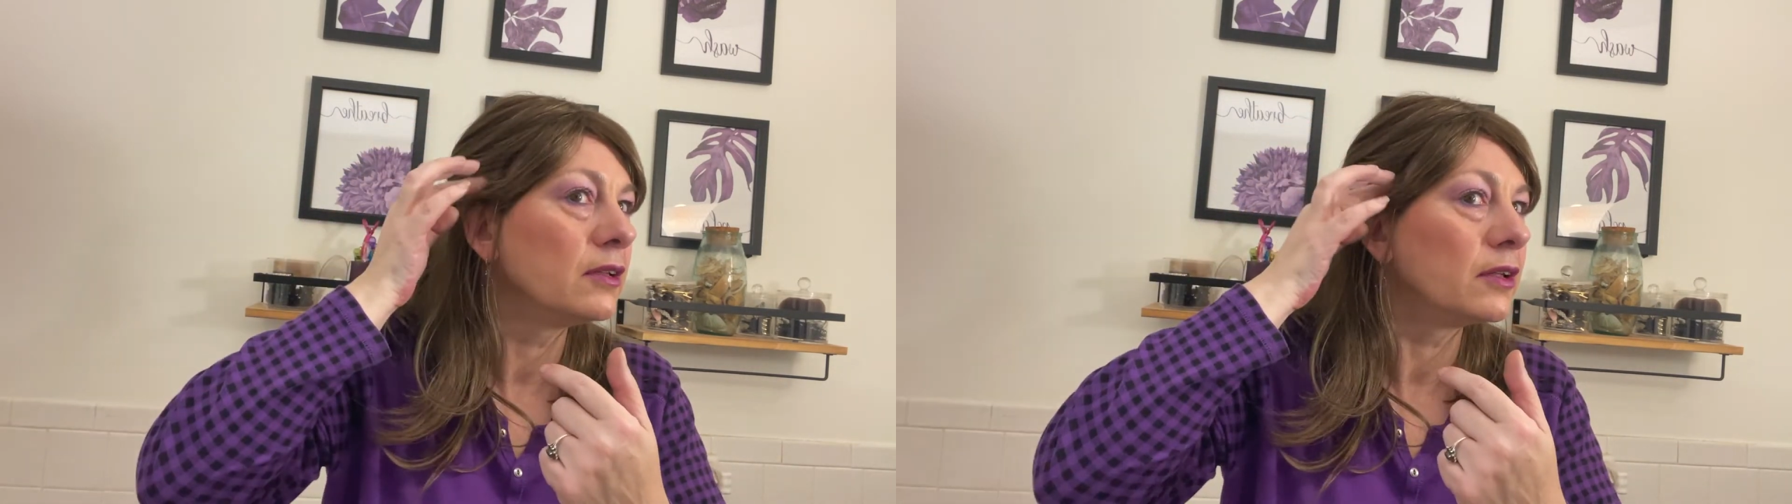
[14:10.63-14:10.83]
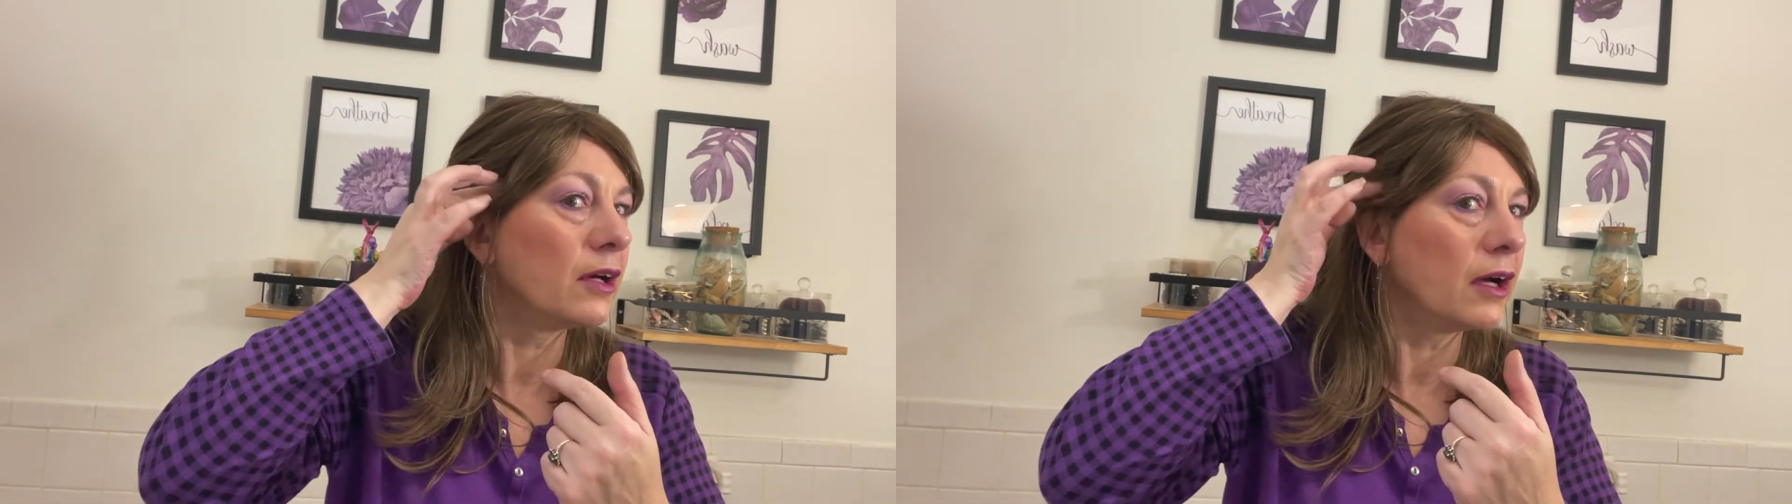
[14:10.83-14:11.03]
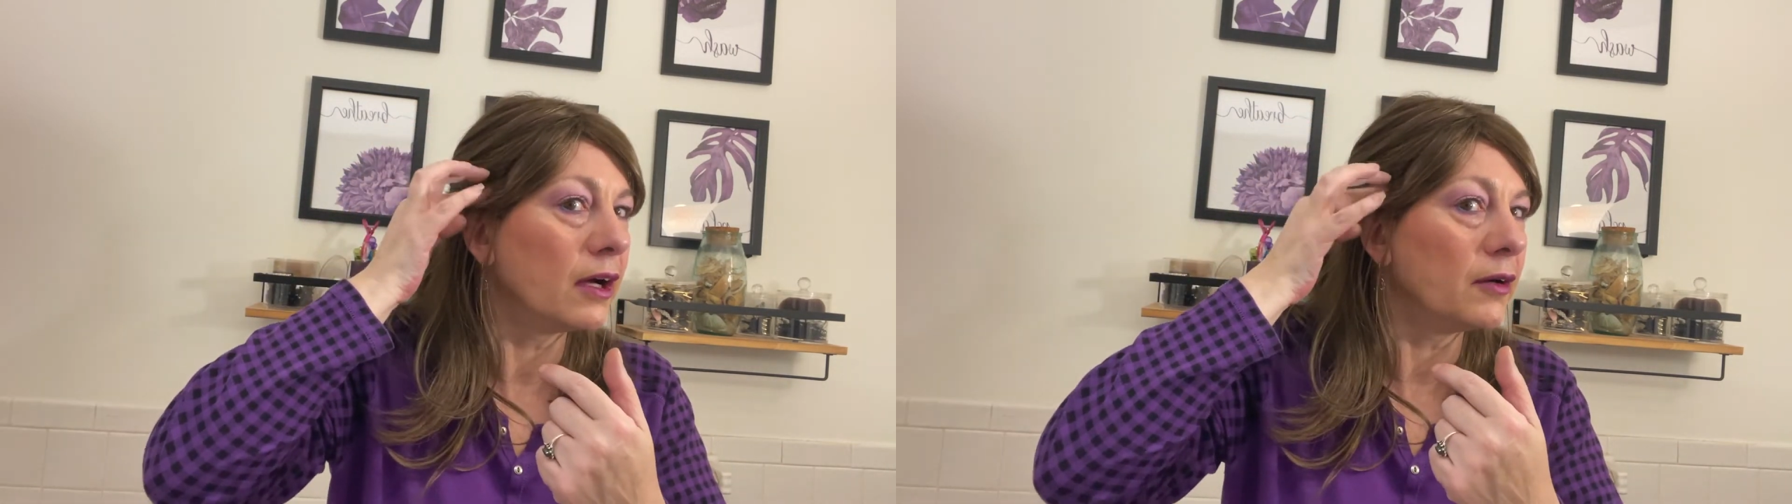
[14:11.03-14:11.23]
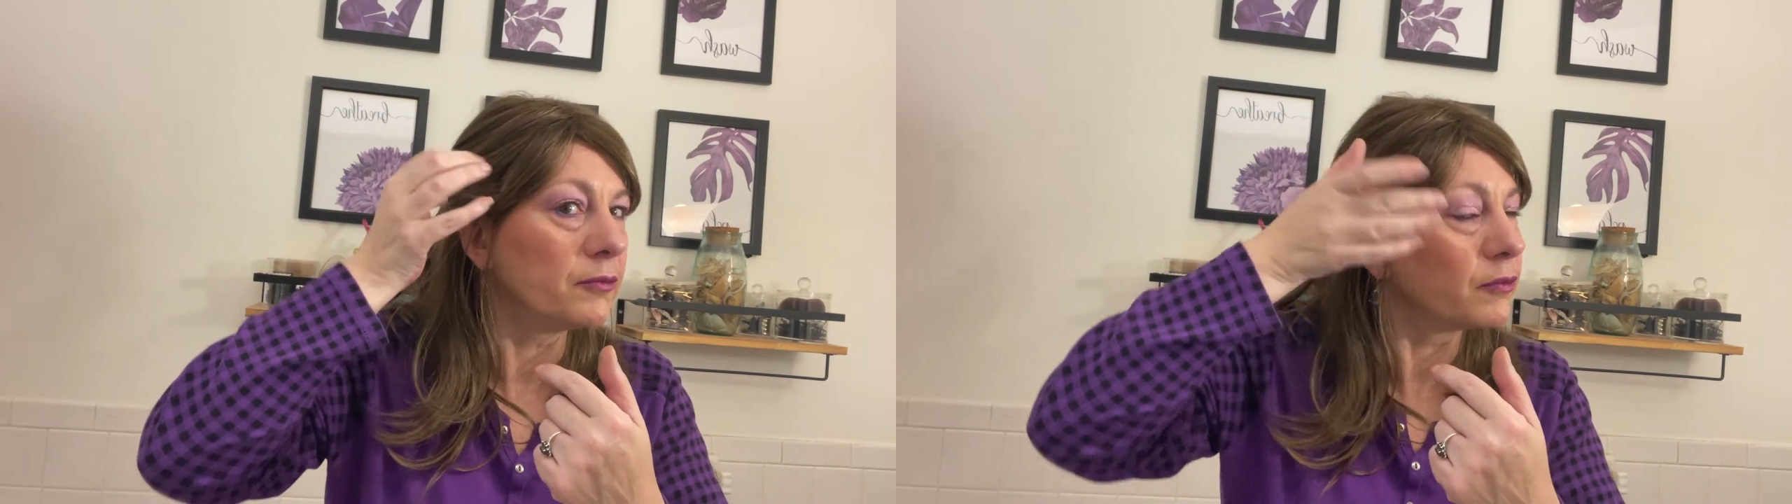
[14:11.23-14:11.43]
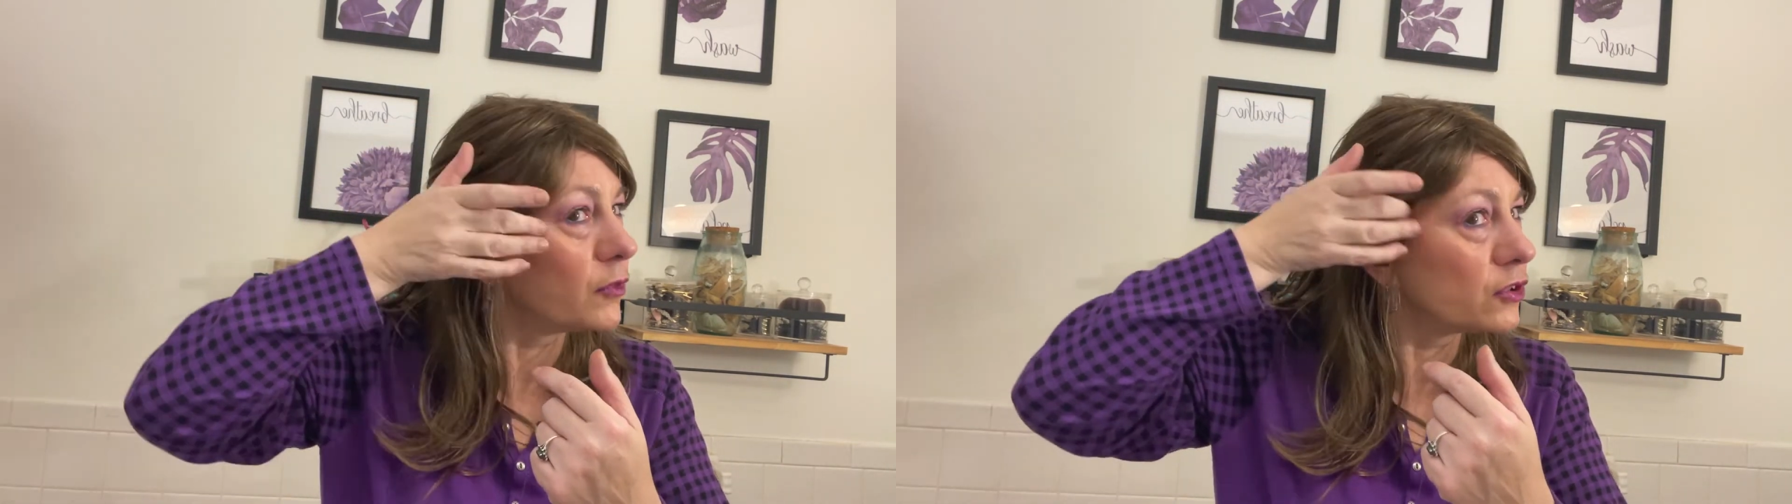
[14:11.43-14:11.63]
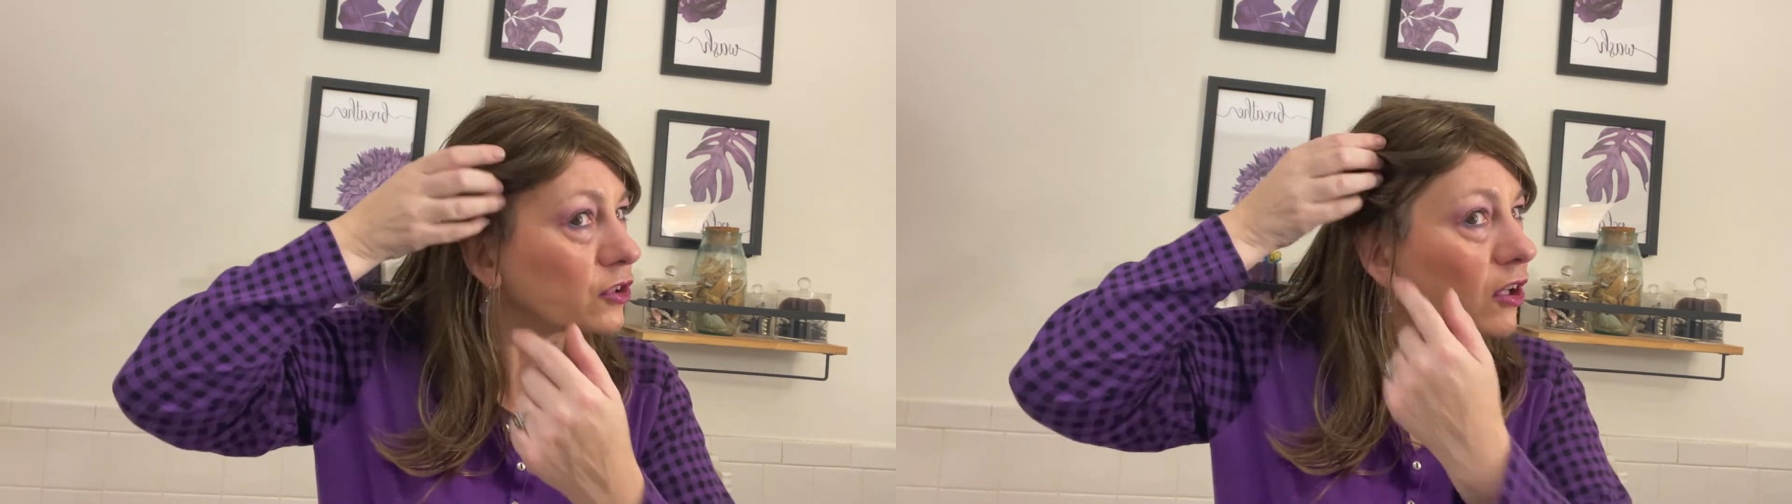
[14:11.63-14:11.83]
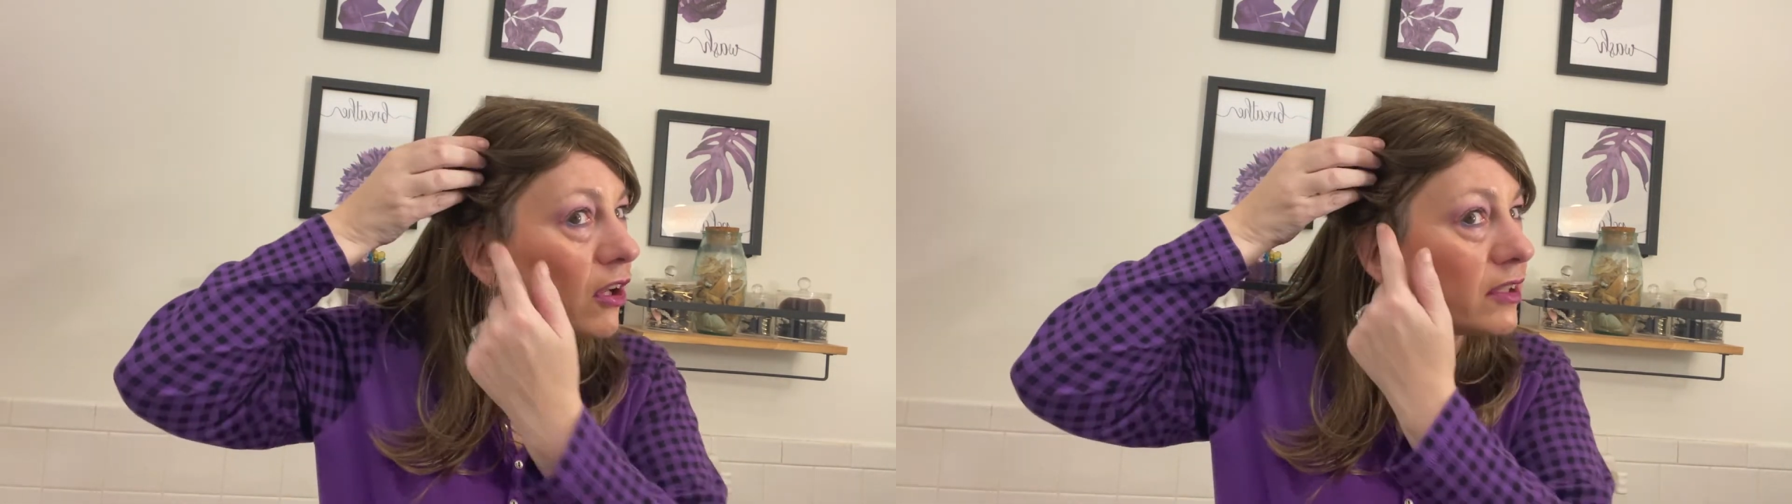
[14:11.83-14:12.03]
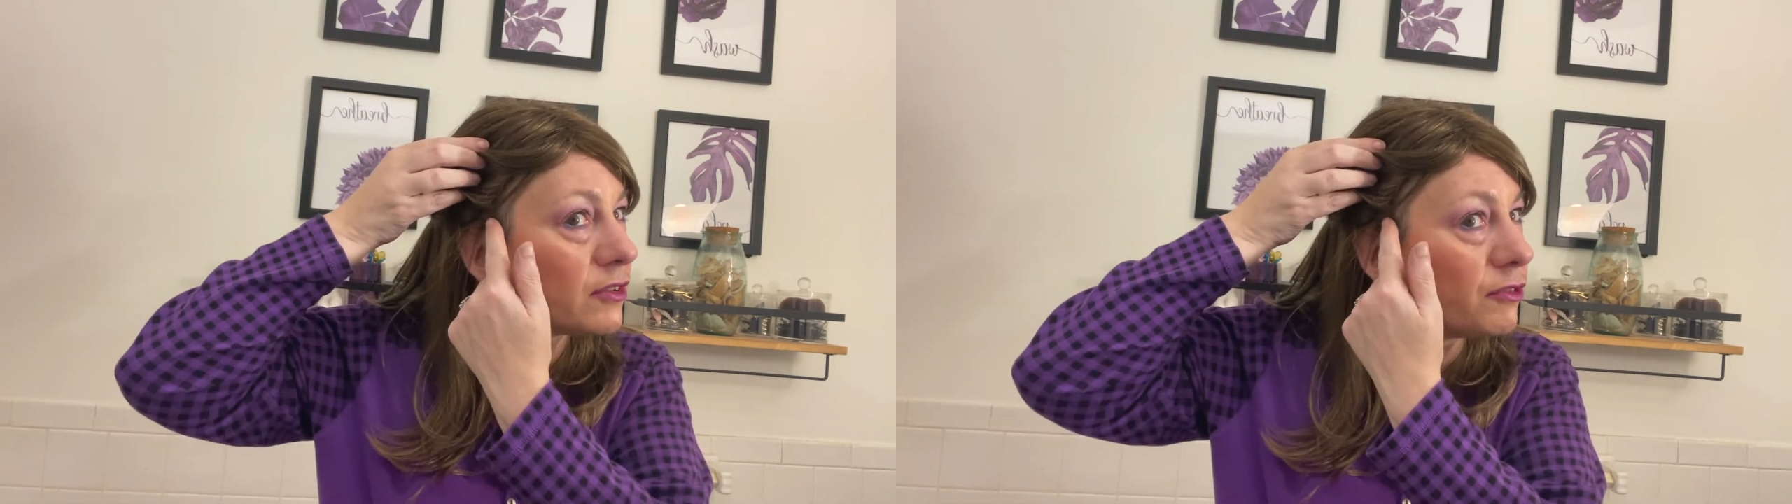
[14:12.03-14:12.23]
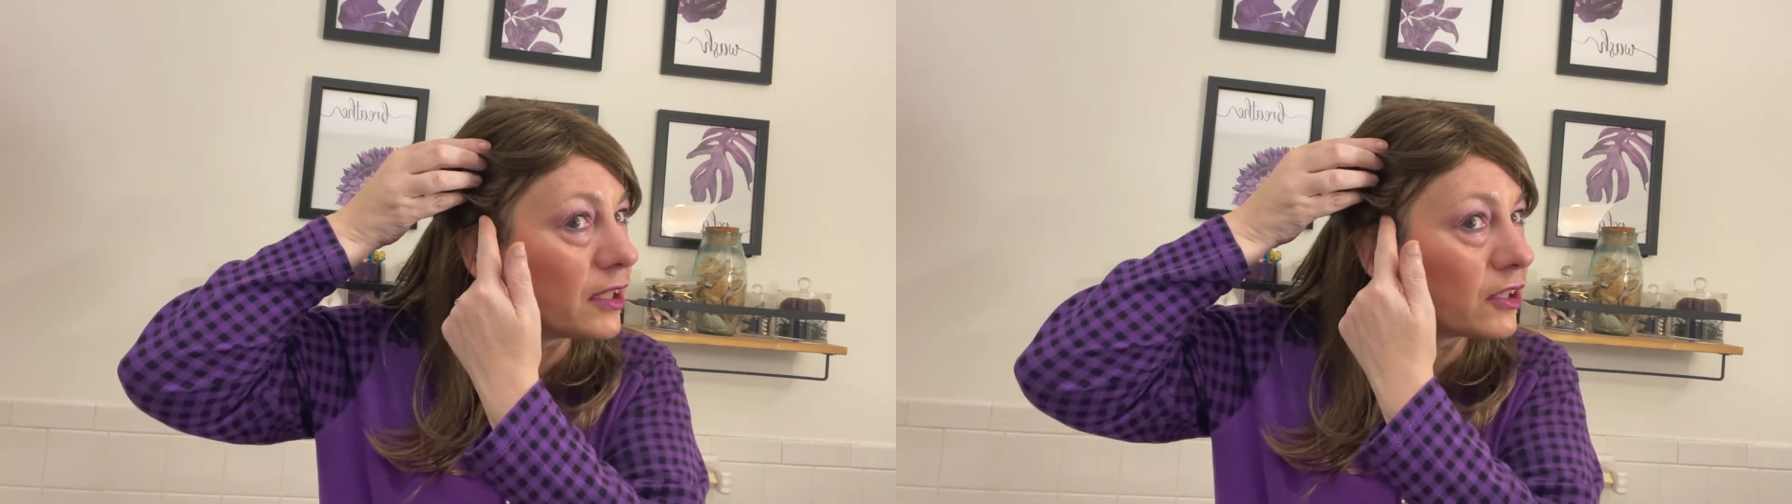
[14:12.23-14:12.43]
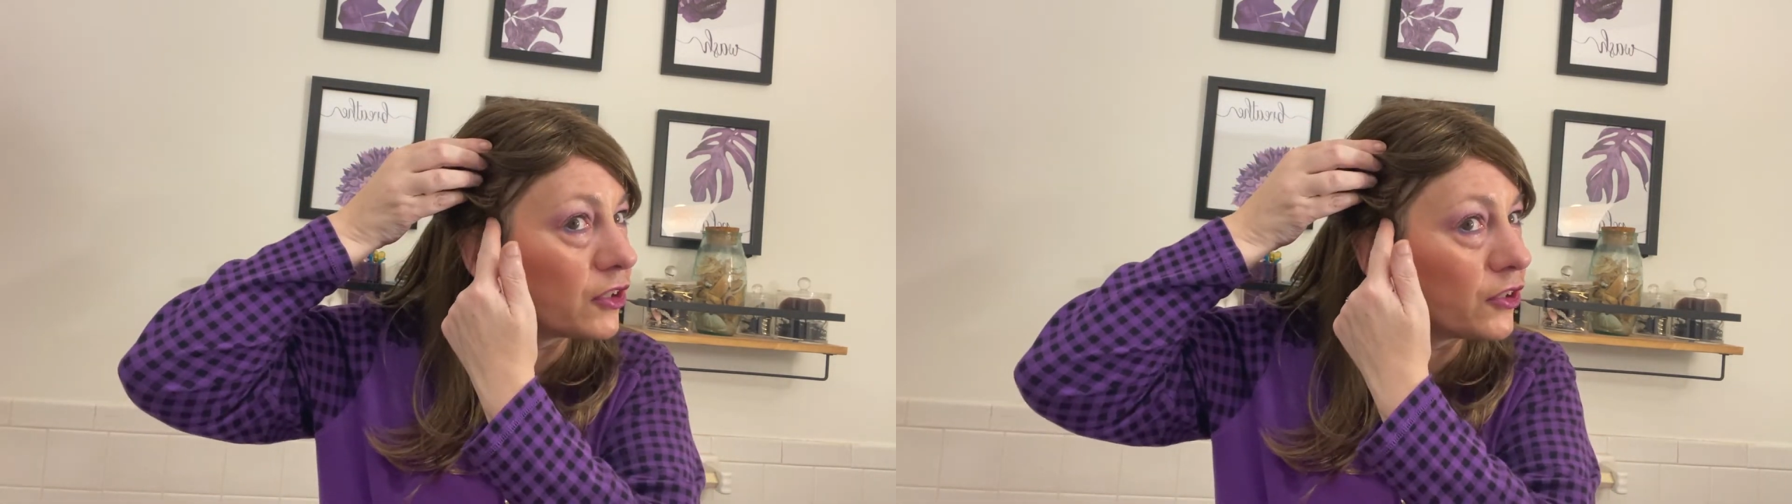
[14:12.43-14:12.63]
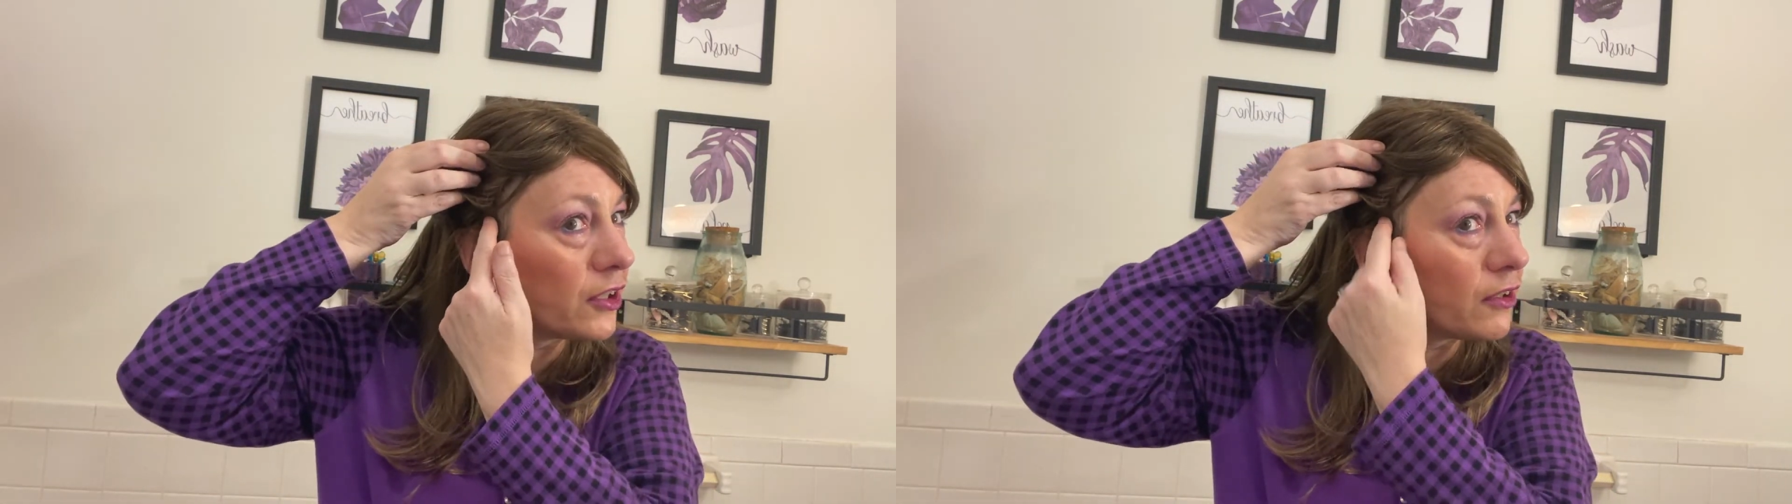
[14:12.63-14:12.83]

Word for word: the, um, what you call it's fit good.